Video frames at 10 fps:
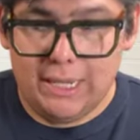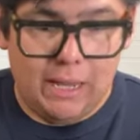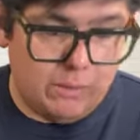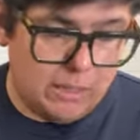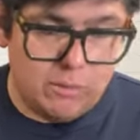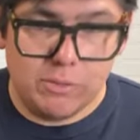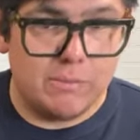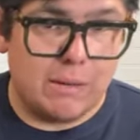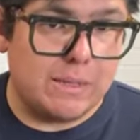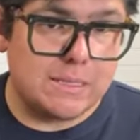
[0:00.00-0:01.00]
Like, how am I
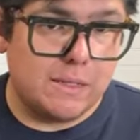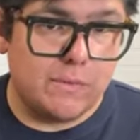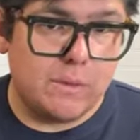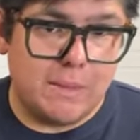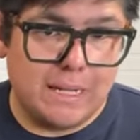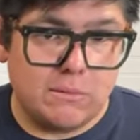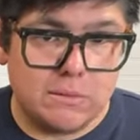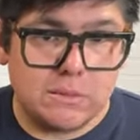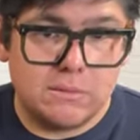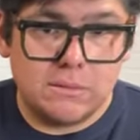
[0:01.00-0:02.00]
going to bring back my stuff from the
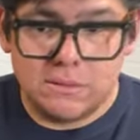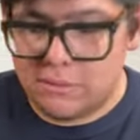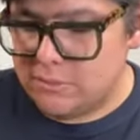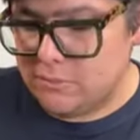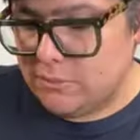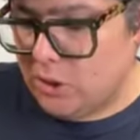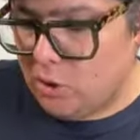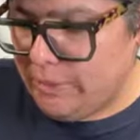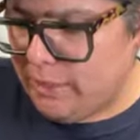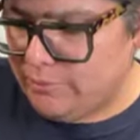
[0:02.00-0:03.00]
Michaels?
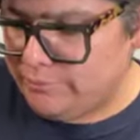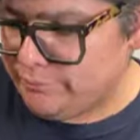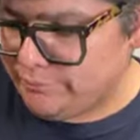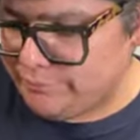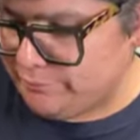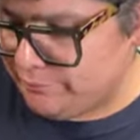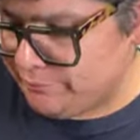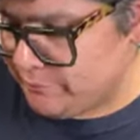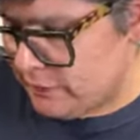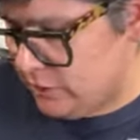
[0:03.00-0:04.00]
No, ma'am.
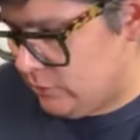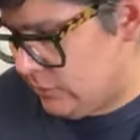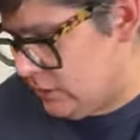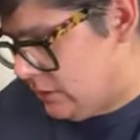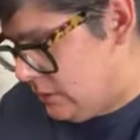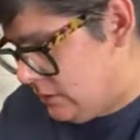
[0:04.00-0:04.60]
Nope.